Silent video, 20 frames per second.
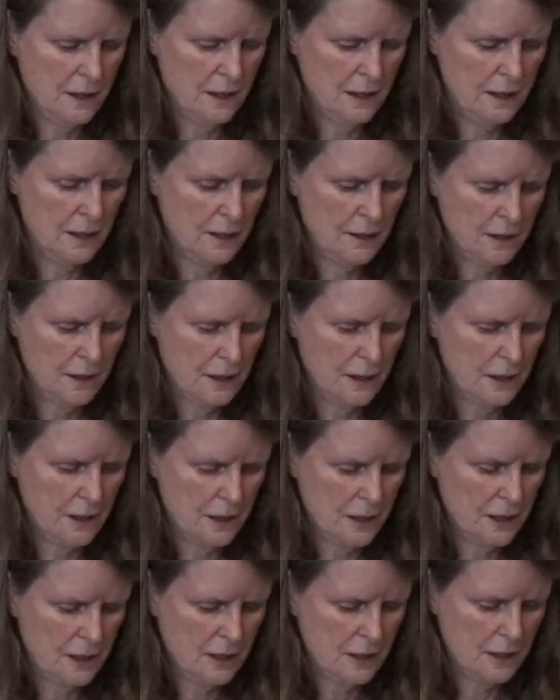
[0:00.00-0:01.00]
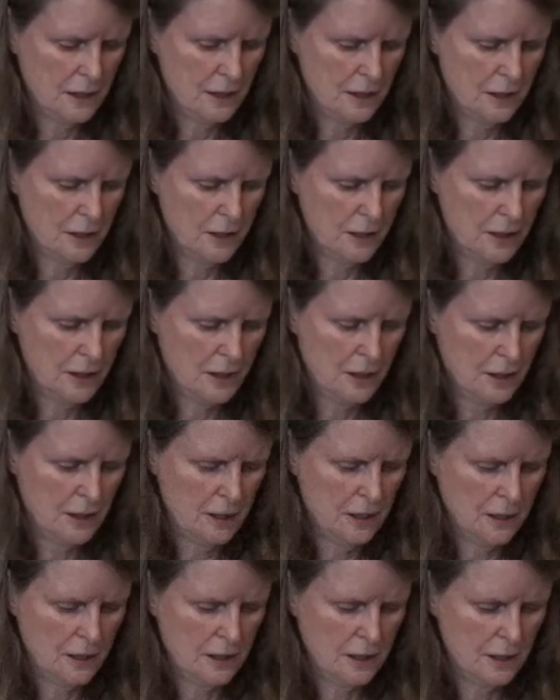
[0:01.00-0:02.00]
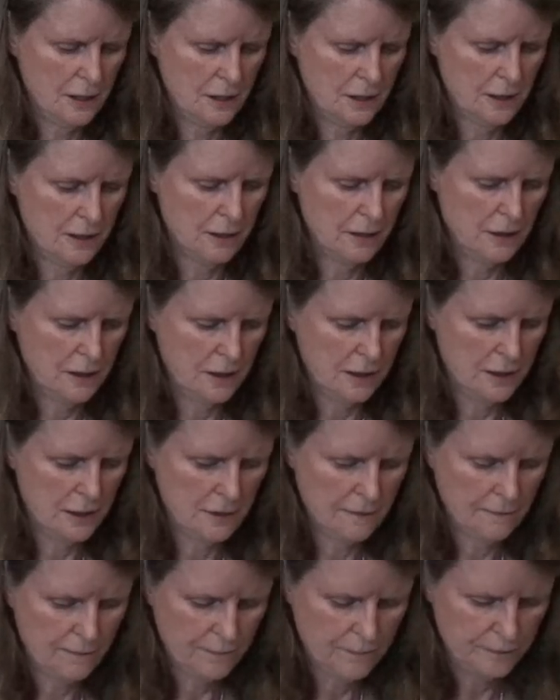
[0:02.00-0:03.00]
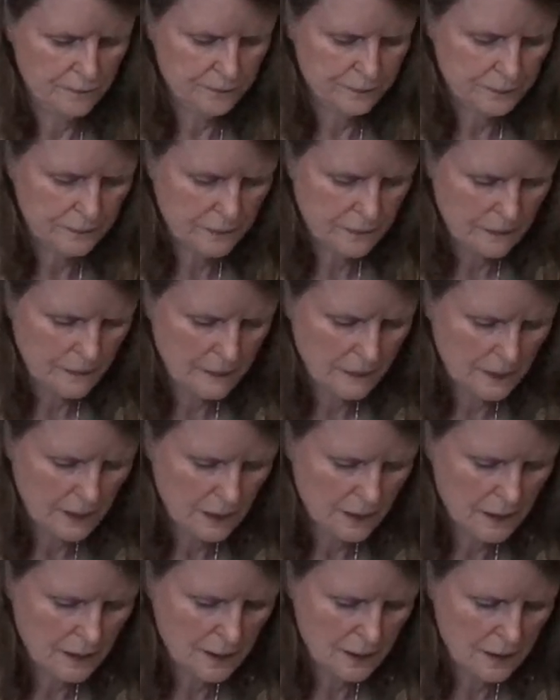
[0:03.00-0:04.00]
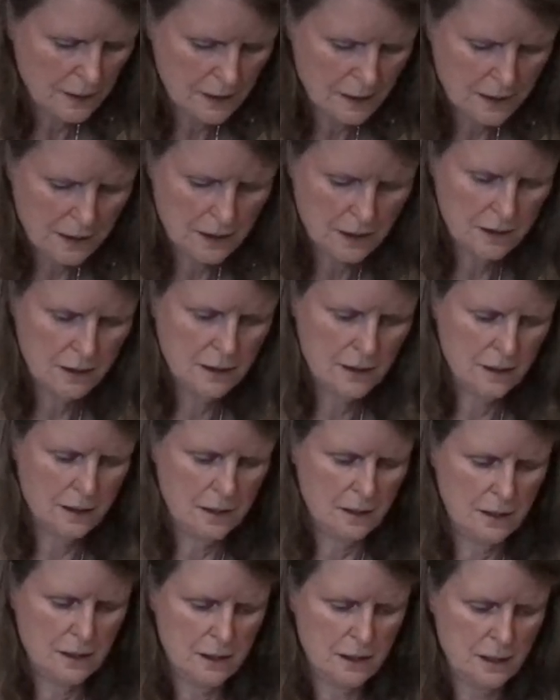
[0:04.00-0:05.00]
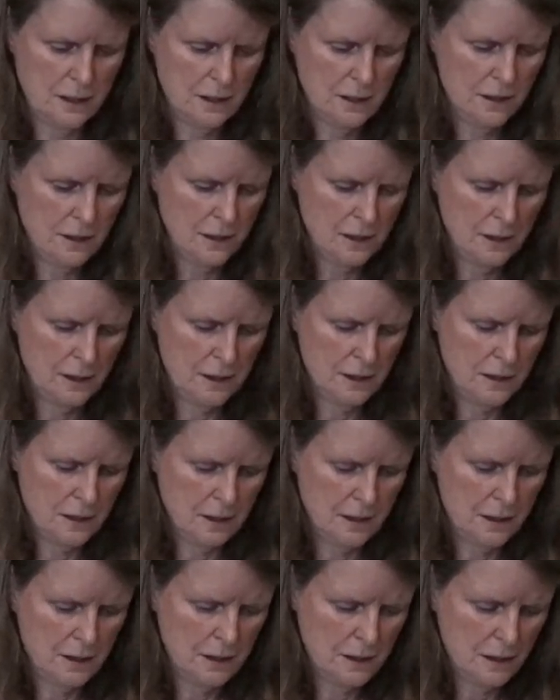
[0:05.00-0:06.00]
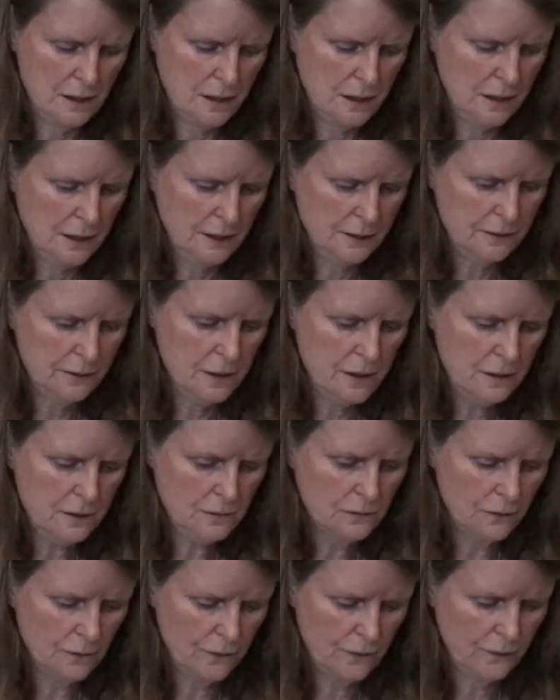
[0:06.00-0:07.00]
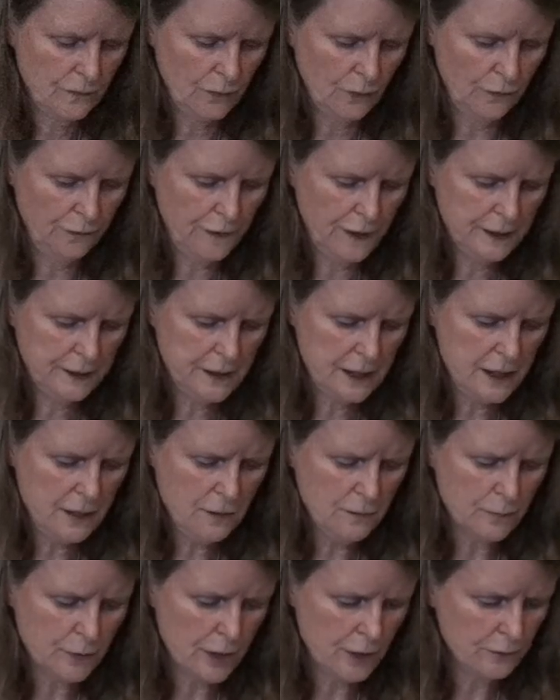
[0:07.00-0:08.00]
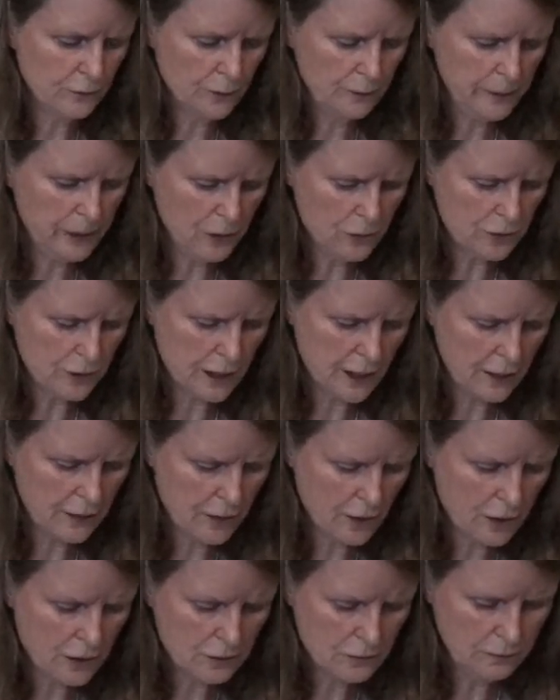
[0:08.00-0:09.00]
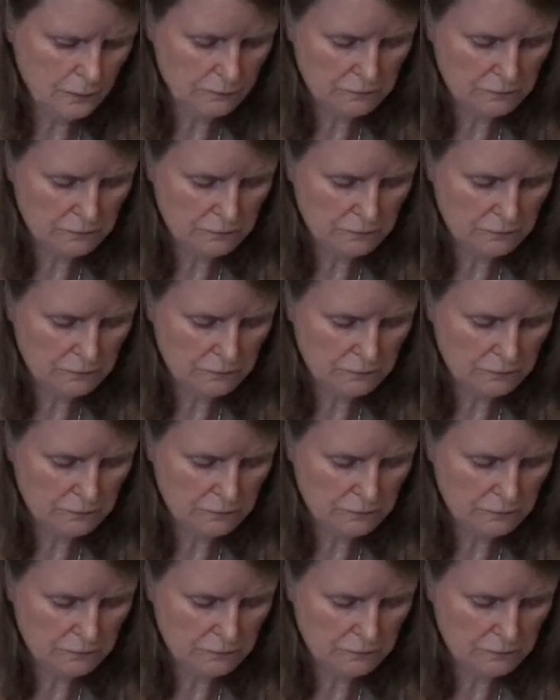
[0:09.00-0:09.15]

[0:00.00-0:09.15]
Just a thought. Unless you think the purple's gonna look changed to brown with the yellow. I don't know. We'll find out. Brown would be okay though.